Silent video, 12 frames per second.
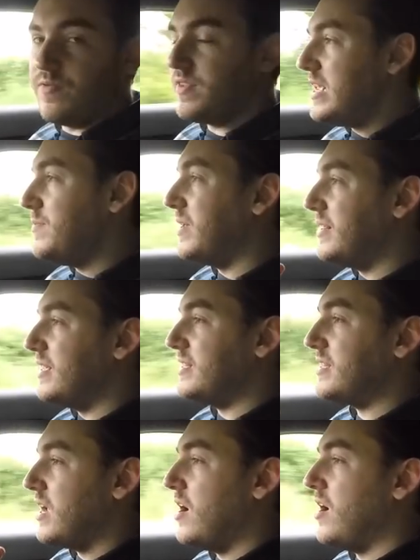of keeping
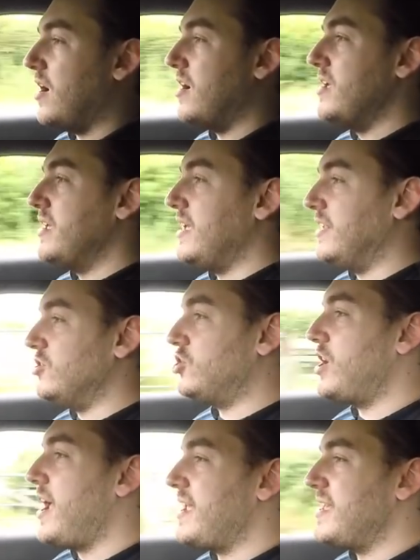this car in
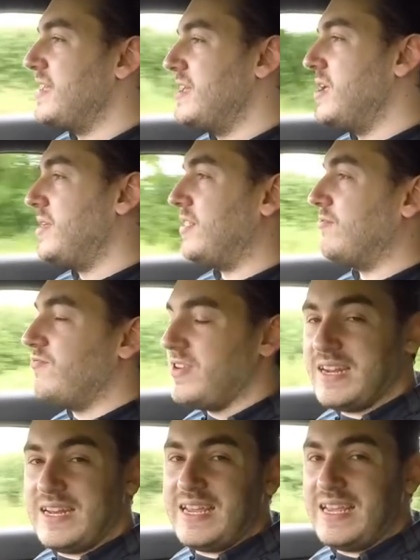check, they're
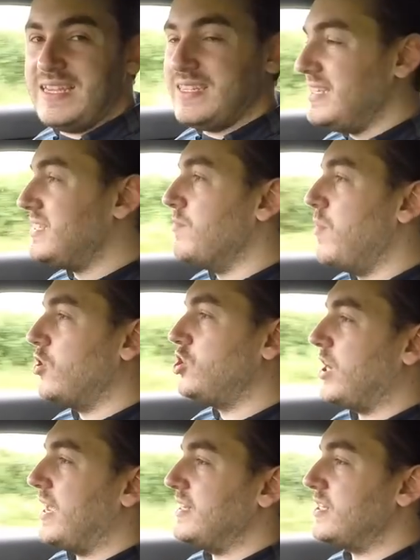really easy to
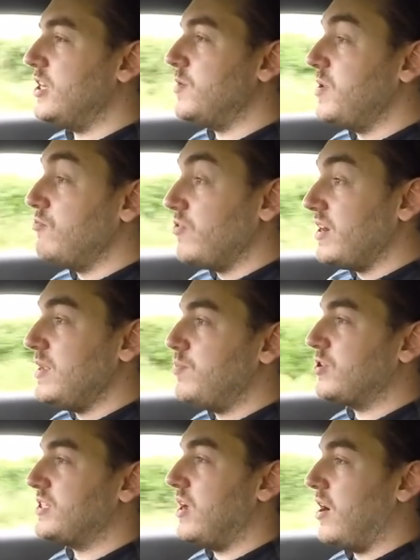modulate, so you can be really
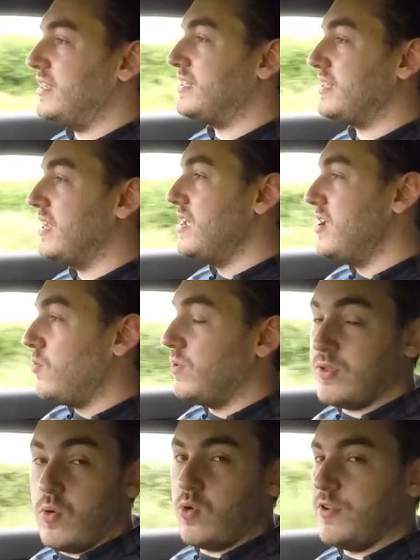precise
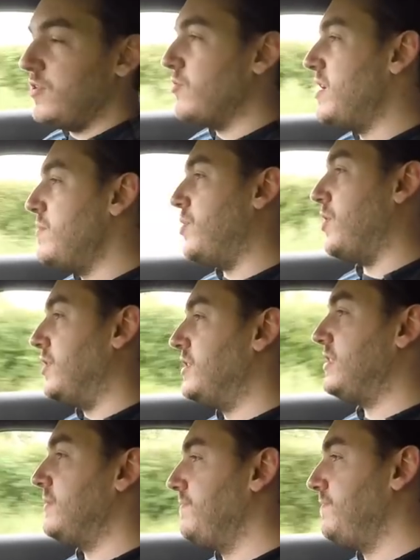with all of your inputs.